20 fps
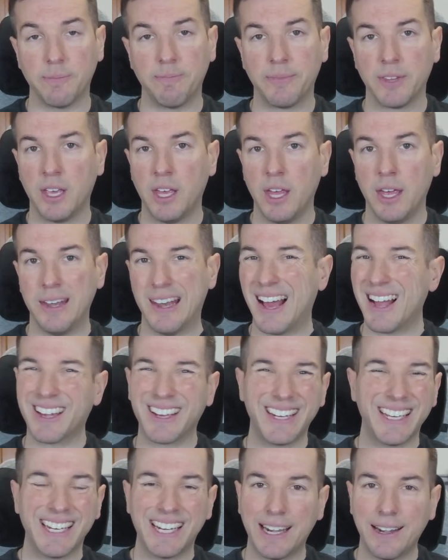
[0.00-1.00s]
Not going to get
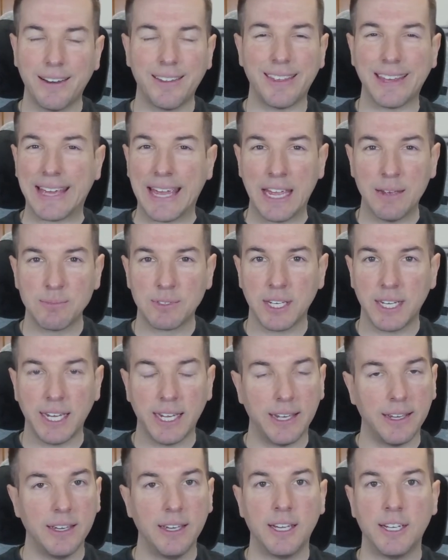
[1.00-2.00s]
into the games today,
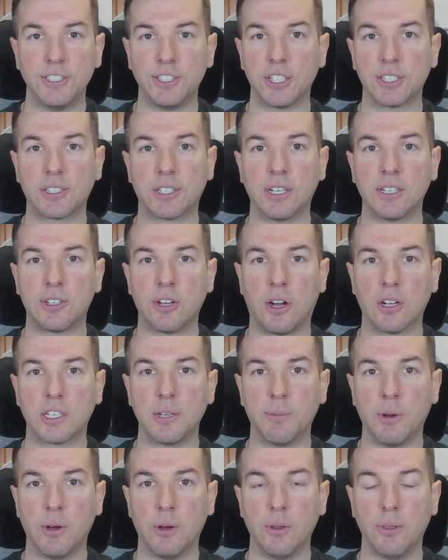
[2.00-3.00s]
just going to talk
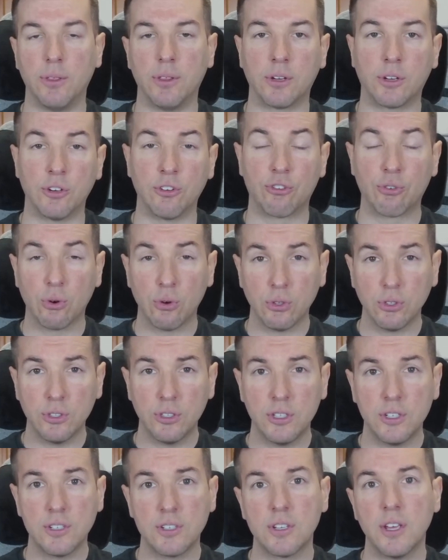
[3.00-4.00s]
about the
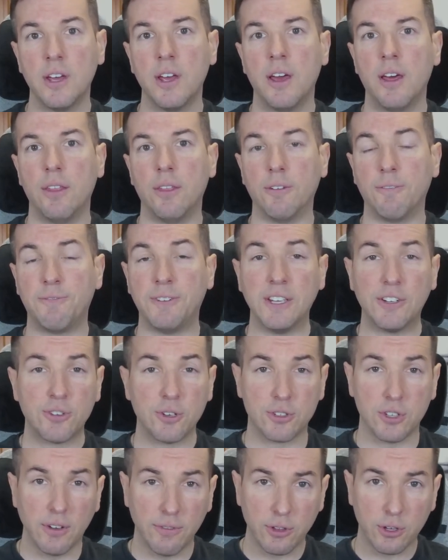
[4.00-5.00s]
controllers, the features
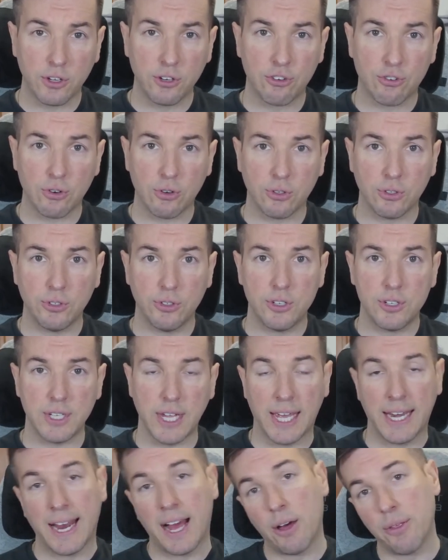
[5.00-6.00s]
of the controllers, and
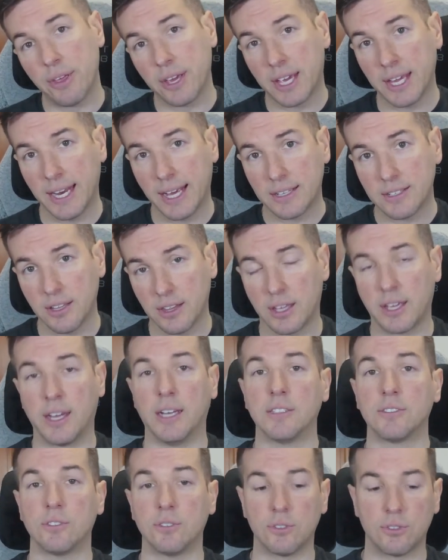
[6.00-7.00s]
how they connect to the
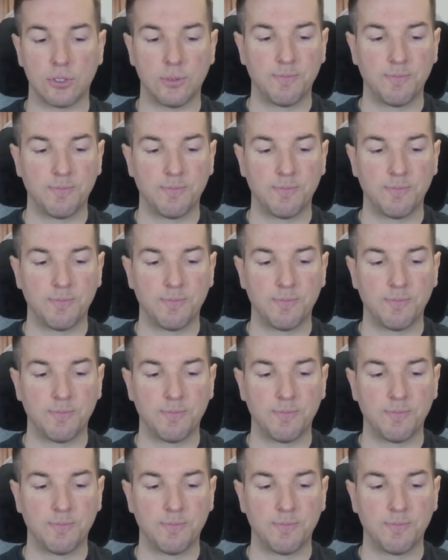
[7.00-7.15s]
consoles.